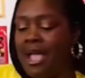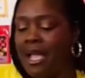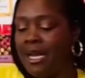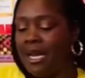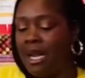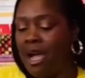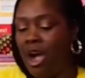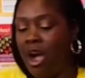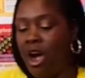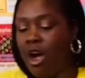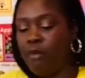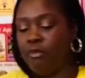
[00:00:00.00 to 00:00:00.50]

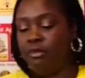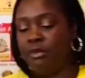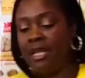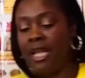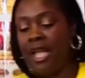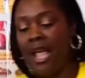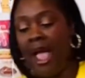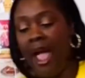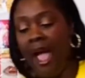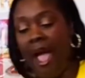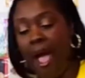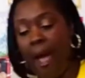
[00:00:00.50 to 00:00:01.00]
up the
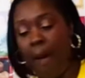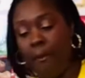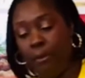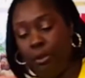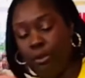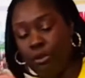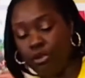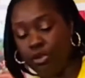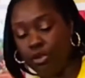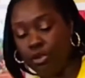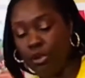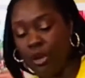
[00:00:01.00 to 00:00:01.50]
apple
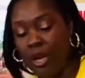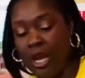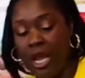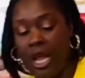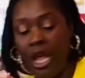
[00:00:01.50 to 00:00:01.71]
tree.